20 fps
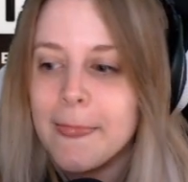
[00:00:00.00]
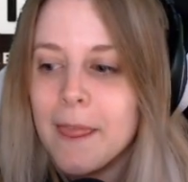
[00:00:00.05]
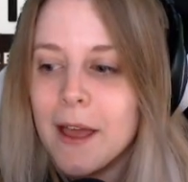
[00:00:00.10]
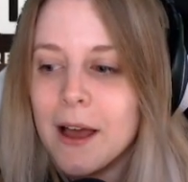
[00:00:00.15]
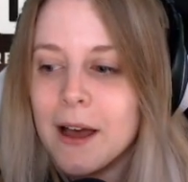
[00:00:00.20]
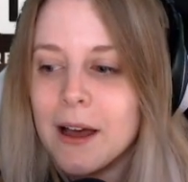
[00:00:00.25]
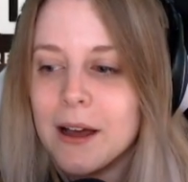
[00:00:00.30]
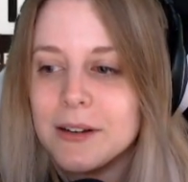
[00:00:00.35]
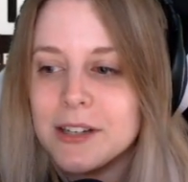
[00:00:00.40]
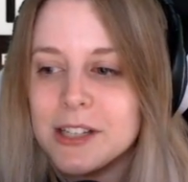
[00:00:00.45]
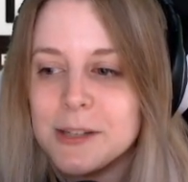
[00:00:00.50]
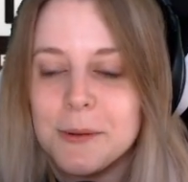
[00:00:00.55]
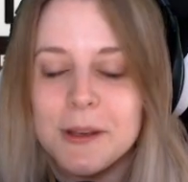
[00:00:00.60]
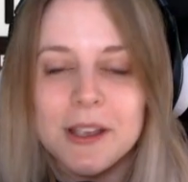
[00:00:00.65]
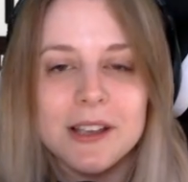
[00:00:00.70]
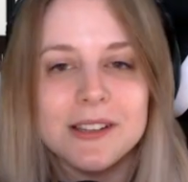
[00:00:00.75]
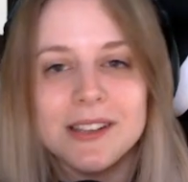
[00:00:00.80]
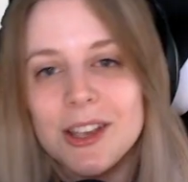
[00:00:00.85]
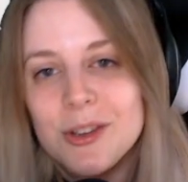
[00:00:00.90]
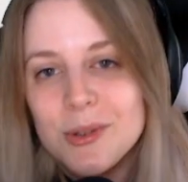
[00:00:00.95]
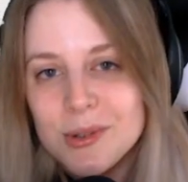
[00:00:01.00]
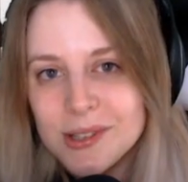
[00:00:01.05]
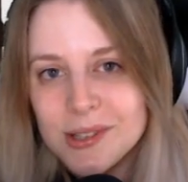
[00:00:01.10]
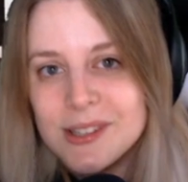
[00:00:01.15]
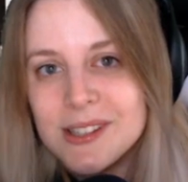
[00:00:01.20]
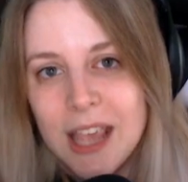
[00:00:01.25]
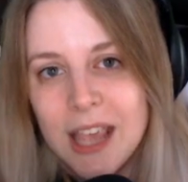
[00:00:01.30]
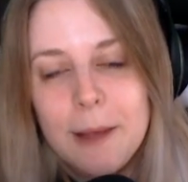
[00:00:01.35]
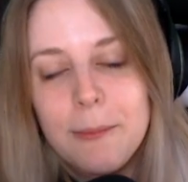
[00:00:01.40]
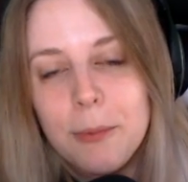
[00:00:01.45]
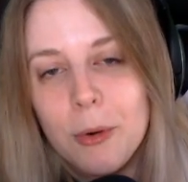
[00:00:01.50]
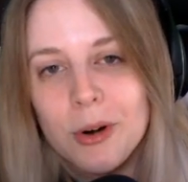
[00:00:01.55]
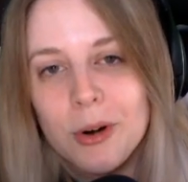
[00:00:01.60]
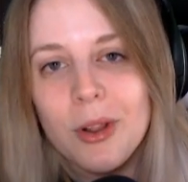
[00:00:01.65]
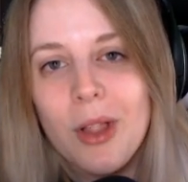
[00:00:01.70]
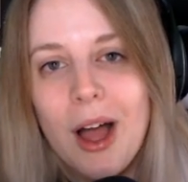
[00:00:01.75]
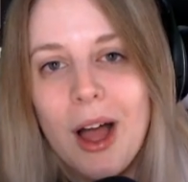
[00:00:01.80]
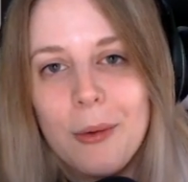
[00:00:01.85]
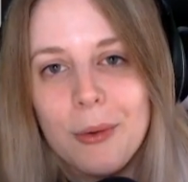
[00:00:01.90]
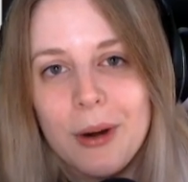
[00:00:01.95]
Uh, just because I used to skateboard a
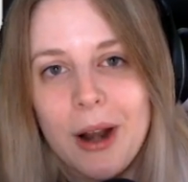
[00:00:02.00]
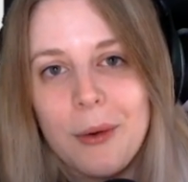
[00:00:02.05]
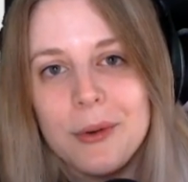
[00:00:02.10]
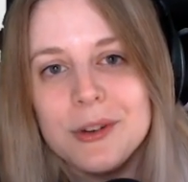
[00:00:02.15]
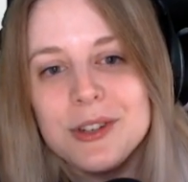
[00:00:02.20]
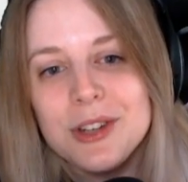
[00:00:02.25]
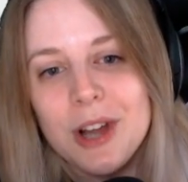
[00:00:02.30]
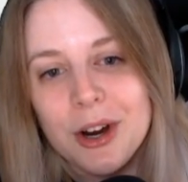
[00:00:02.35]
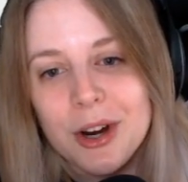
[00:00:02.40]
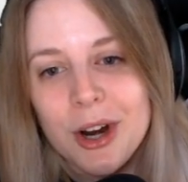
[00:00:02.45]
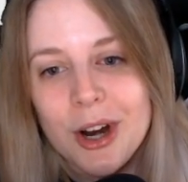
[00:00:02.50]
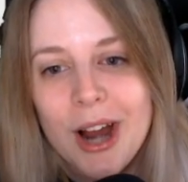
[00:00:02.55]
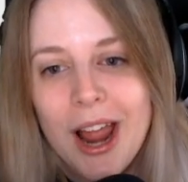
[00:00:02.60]
lot when I was younger,